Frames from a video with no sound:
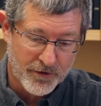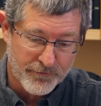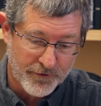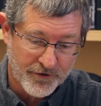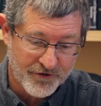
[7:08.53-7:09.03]
the
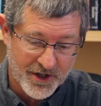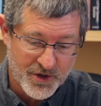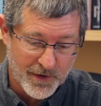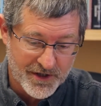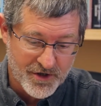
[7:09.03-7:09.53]
first
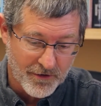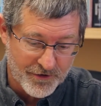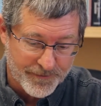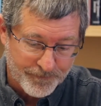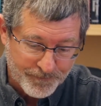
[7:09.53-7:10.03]
century
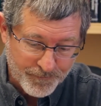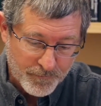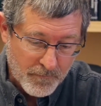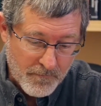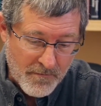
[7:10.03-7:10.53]
church.
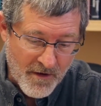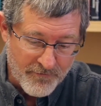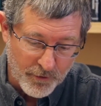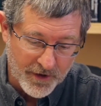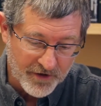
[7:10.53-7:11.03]

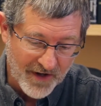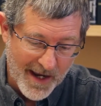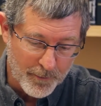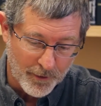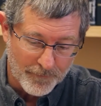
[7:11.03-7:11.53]
For
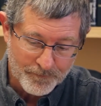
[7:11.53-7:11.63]
example,